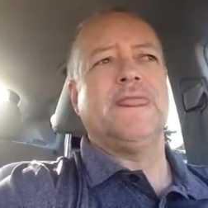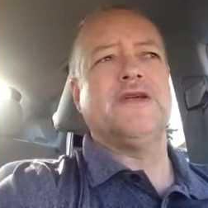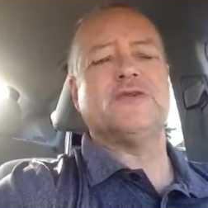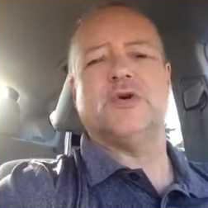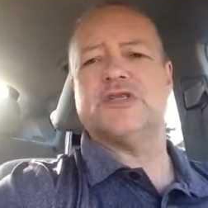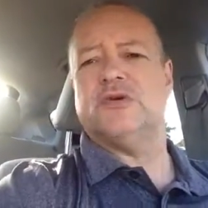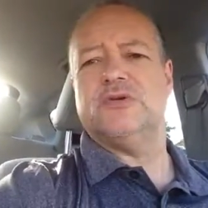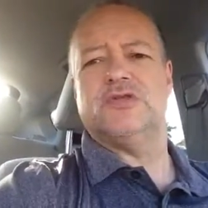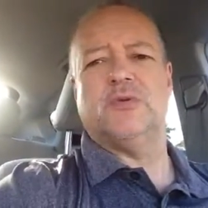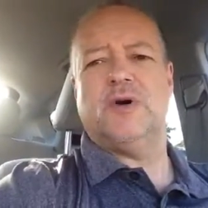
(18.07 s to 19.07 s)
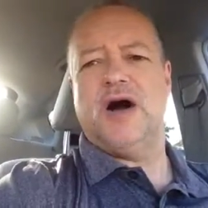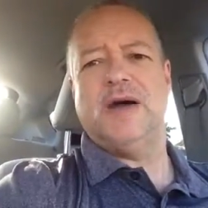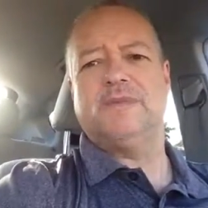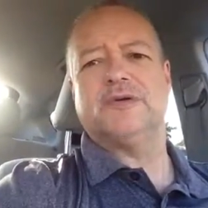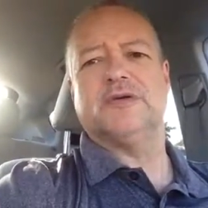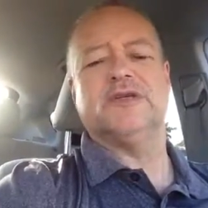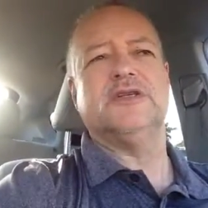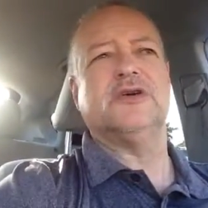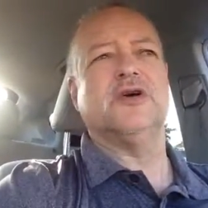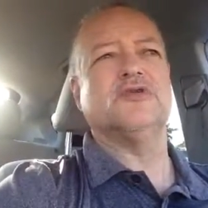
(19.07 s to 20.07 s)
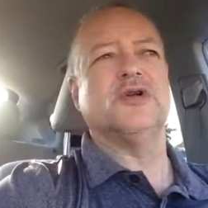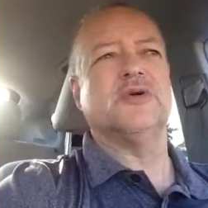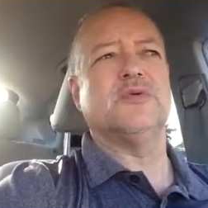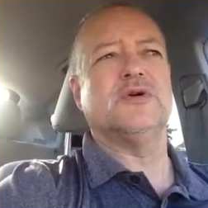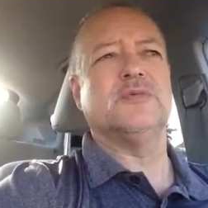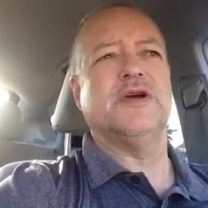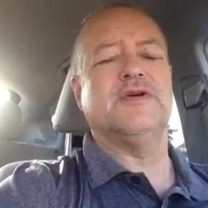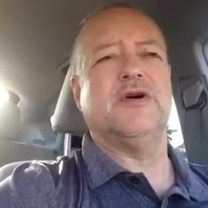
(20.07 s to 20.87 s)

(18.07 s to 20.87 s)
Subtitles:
just what's so popular in the dog training world.